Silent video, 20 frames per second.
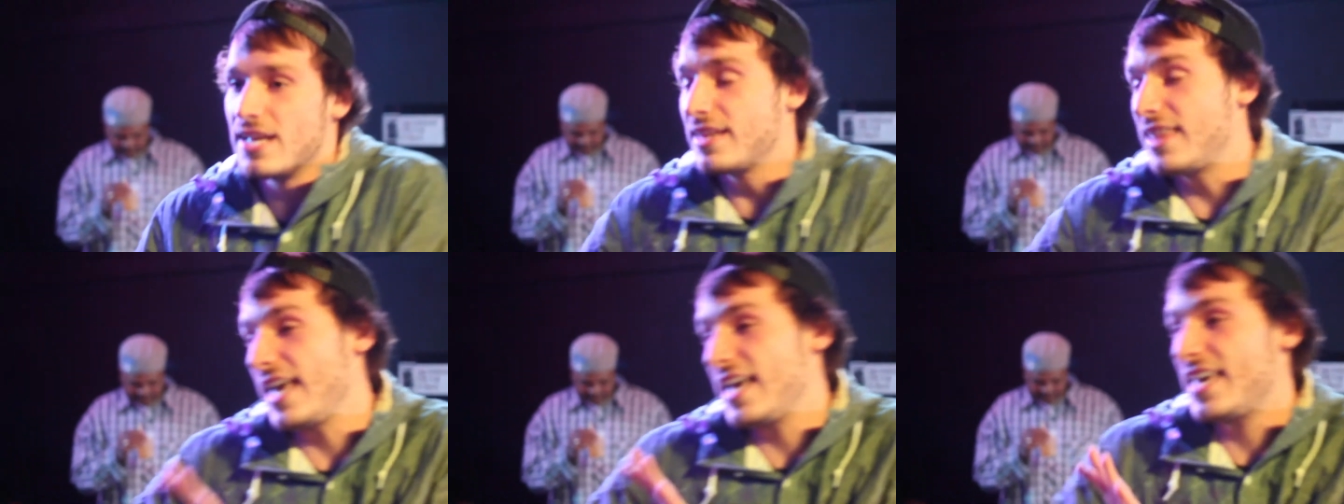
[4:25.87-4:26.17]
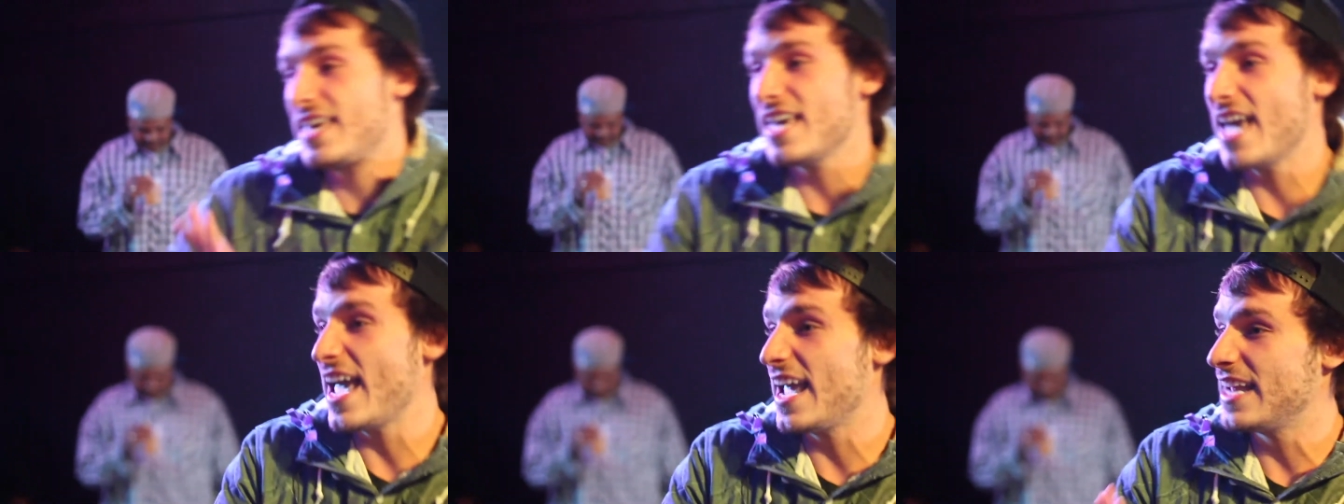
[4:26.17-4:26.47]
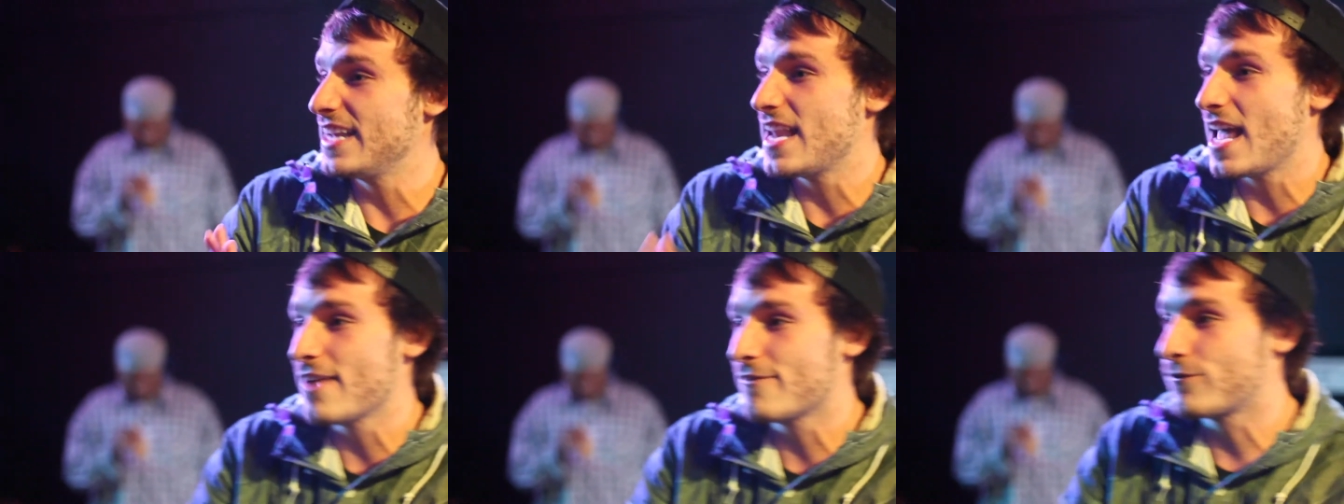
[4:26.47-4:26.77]
that he
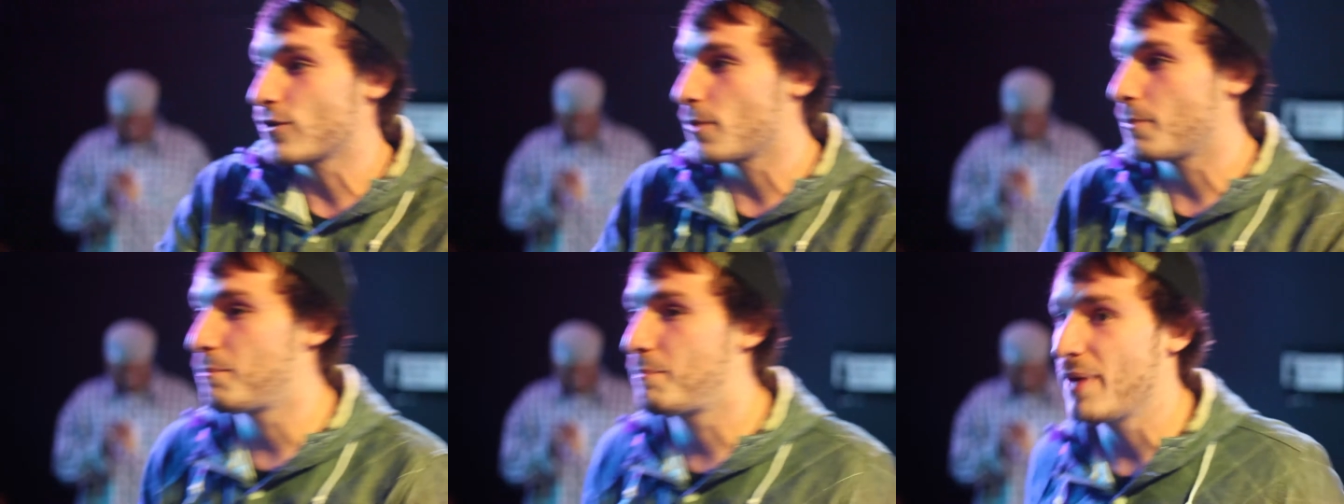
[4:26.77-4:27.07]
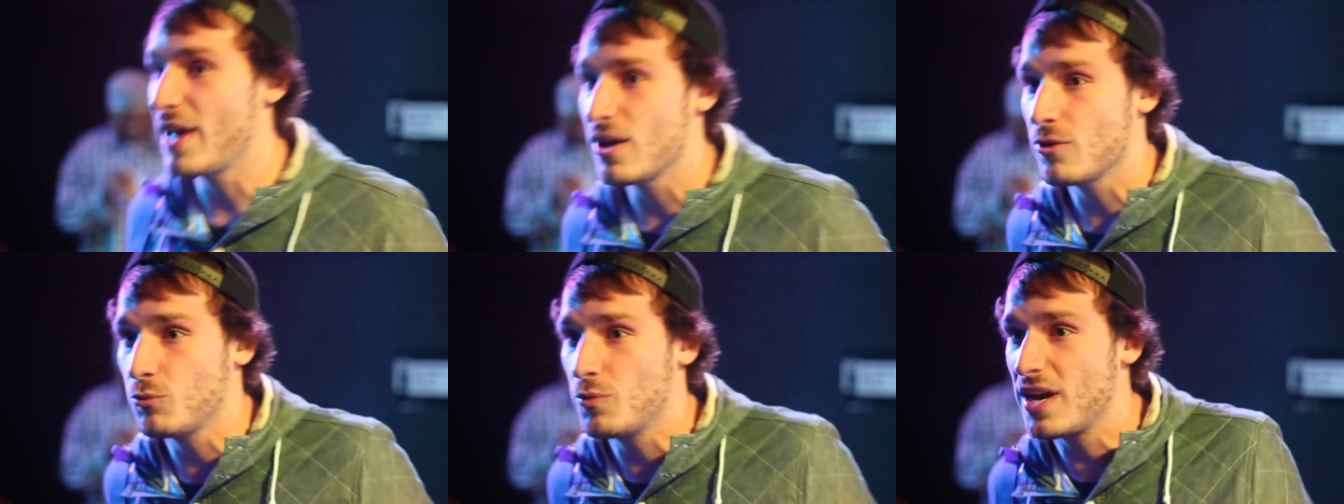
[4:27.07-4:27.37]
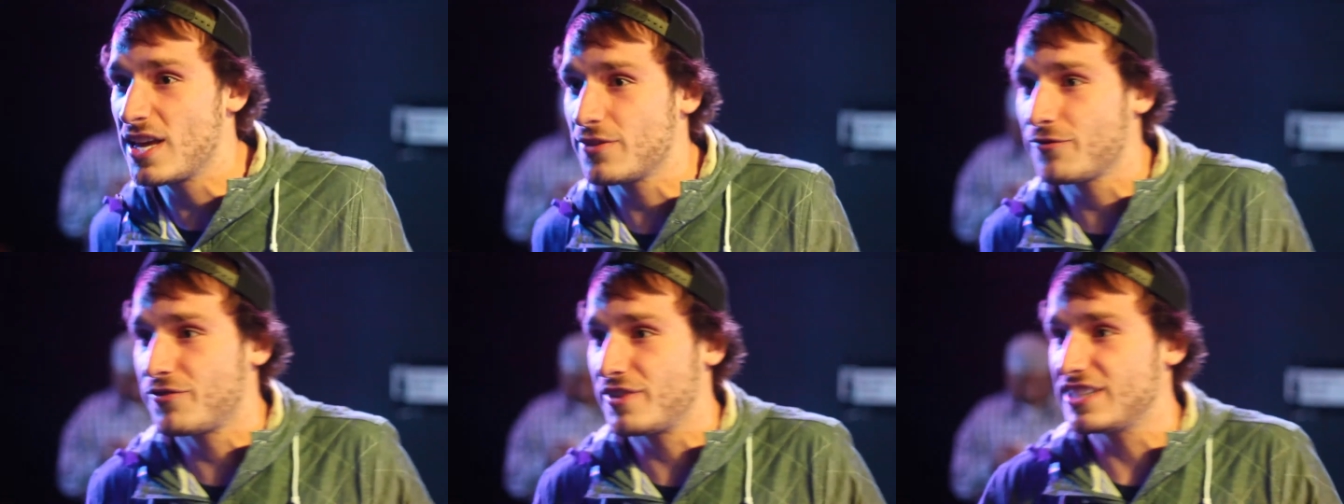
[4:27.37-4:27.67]
ain't never been
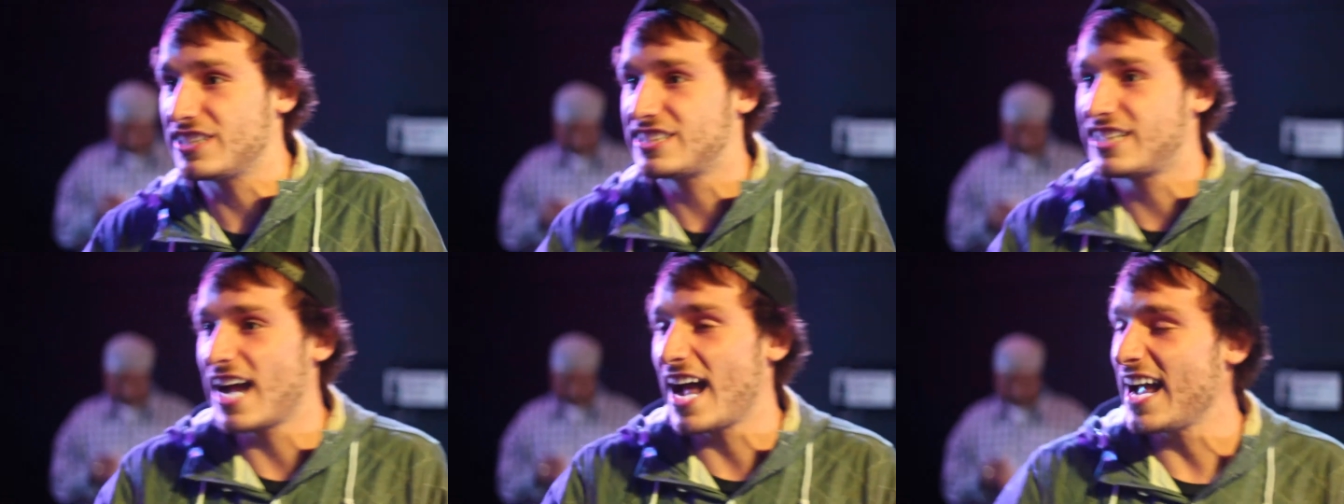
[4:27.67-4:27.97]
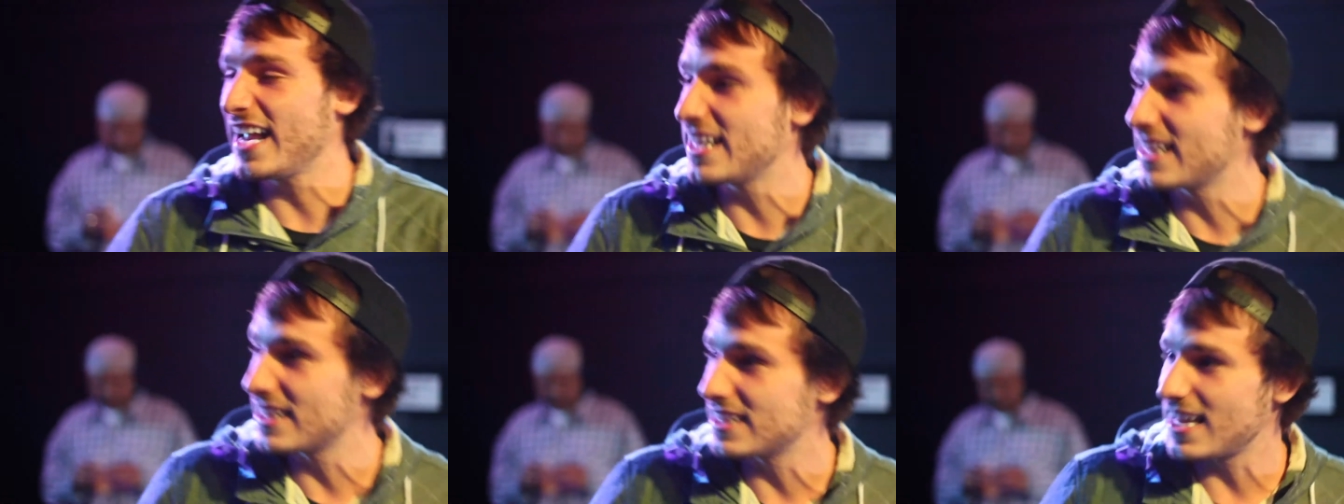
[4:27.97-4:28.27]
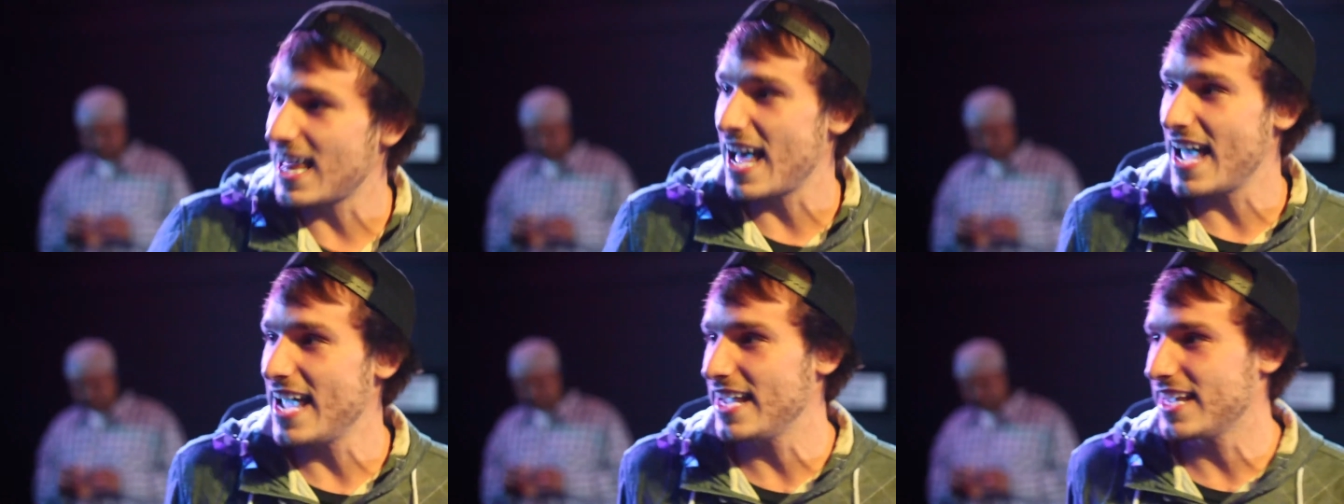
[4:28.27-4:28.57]
with vagina
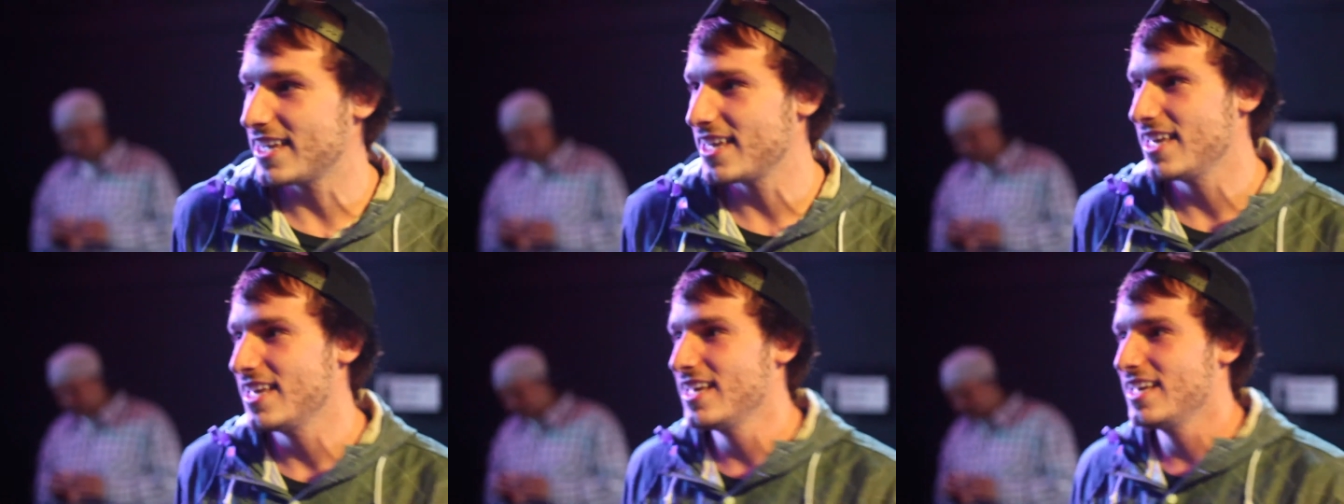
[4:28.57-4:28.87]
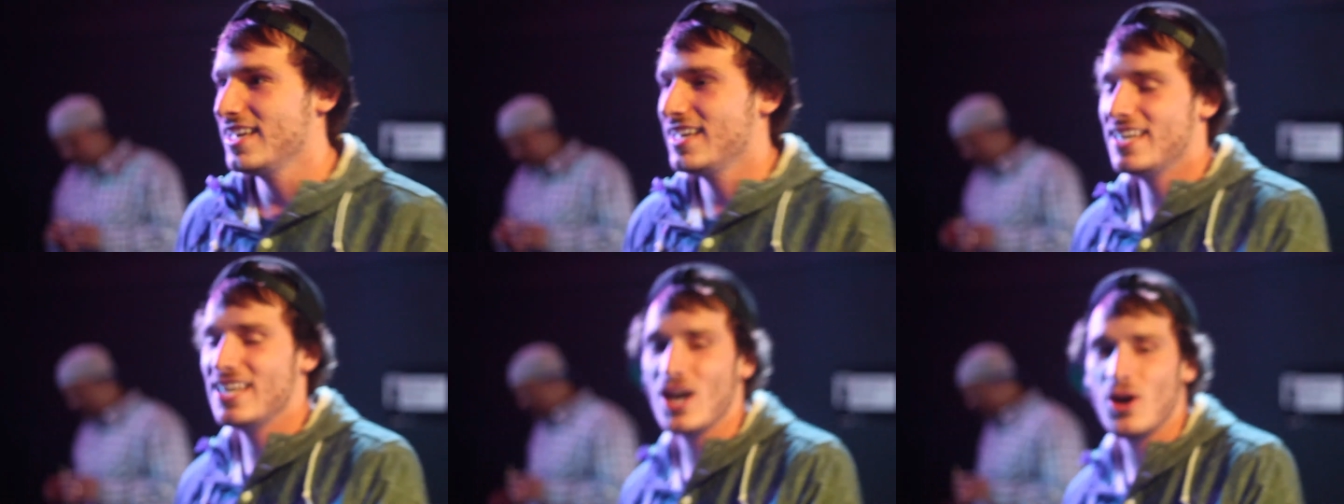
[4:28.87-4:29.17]
like.